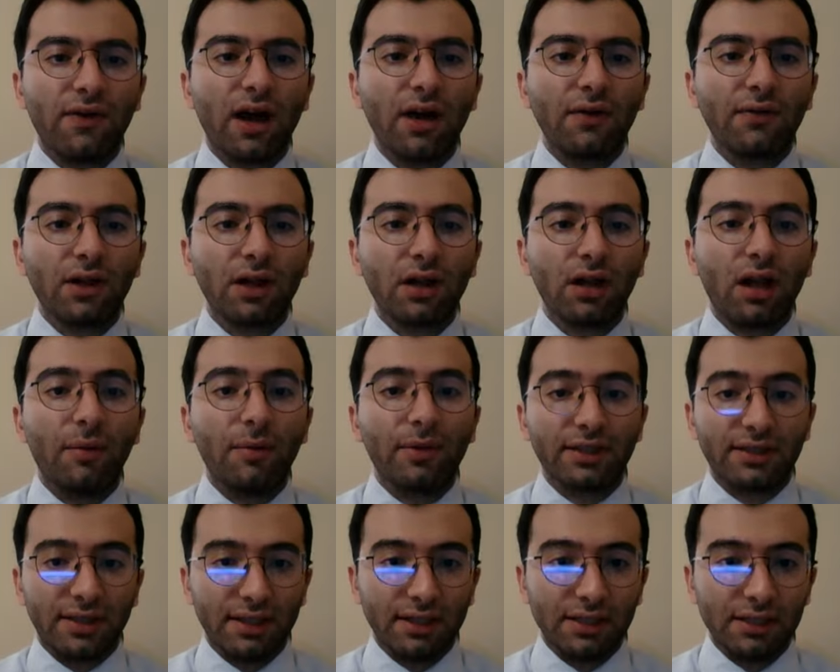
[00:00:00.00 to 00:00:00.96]

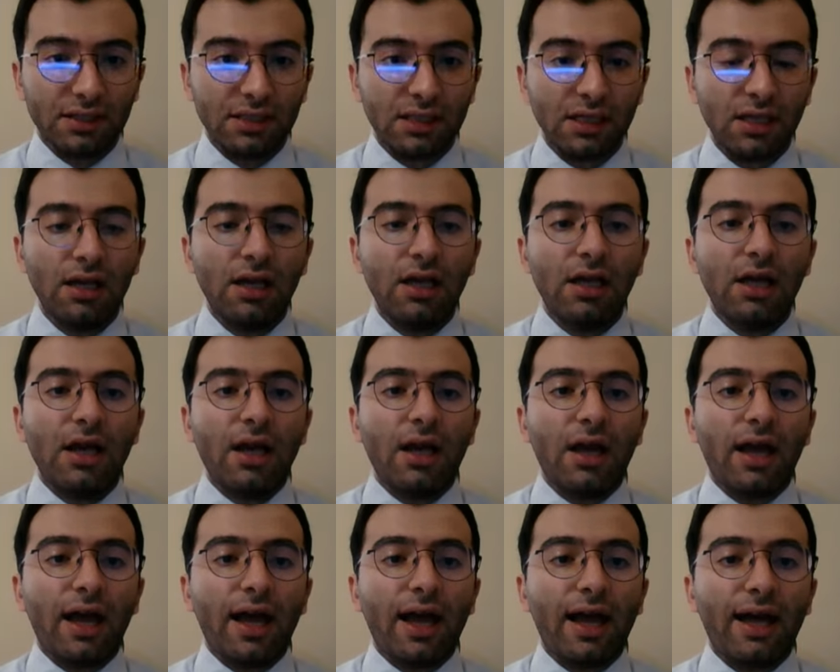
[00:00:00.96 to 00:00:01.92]
kilometers.
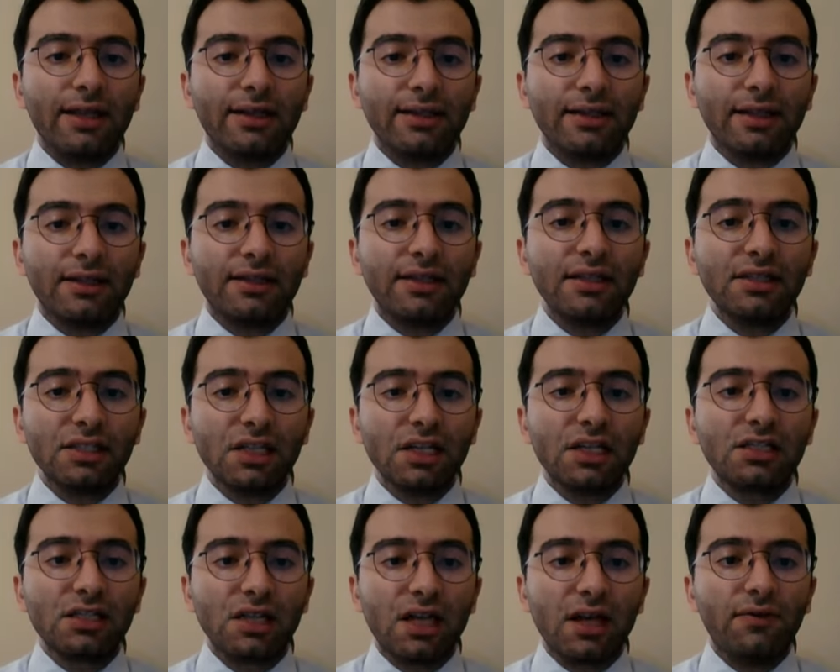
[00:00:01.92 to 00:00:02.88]
And this
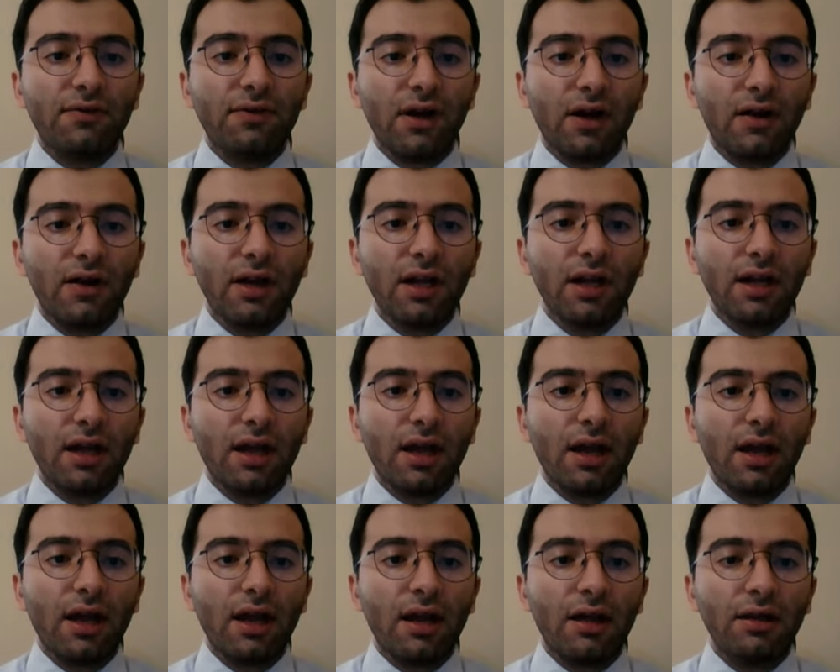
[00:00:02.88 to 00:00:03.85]
is a very
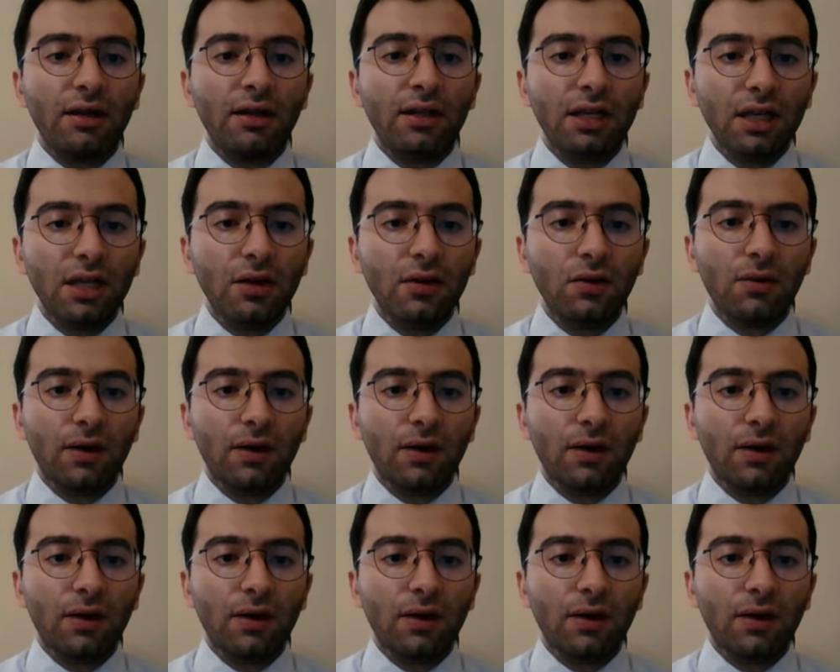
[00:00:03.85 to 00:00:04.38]
uh, new and